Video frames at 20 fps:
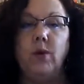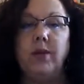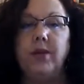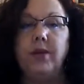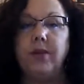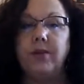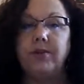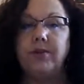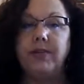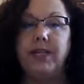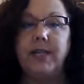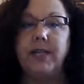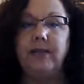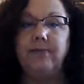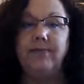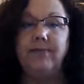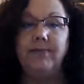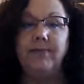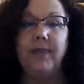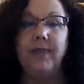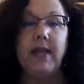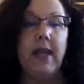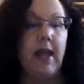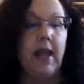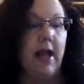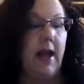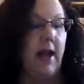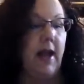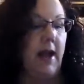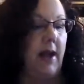1 to 13,
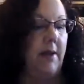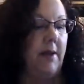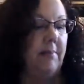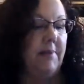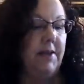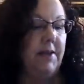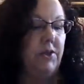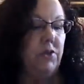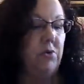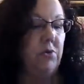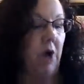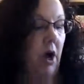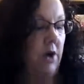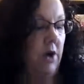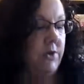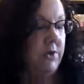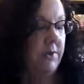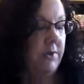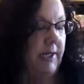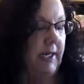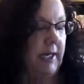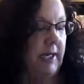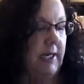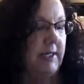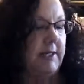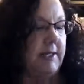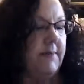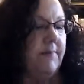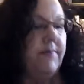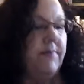then you also get
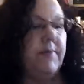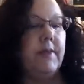it.